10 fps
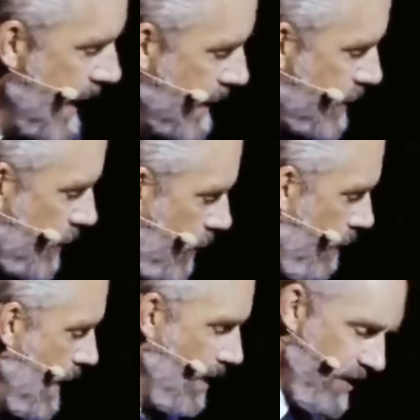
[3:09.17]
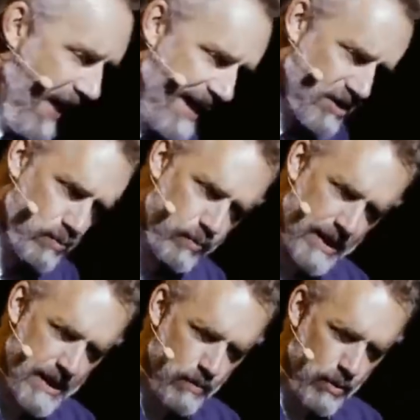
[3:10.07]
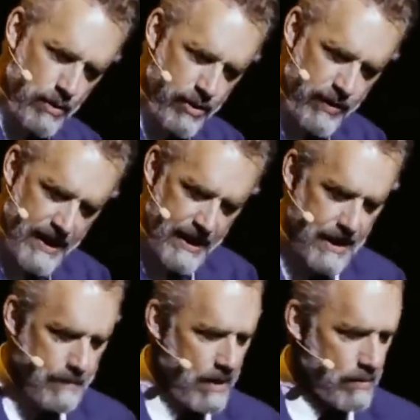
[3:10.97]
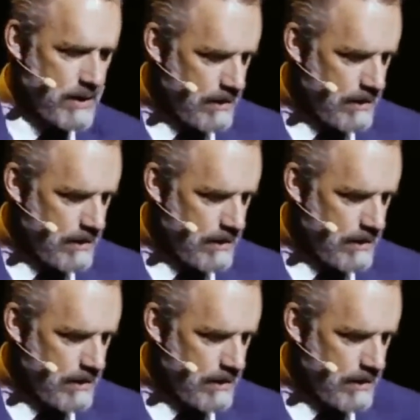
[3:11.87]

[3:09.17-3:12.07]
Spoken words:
And so that's really worth thinking about,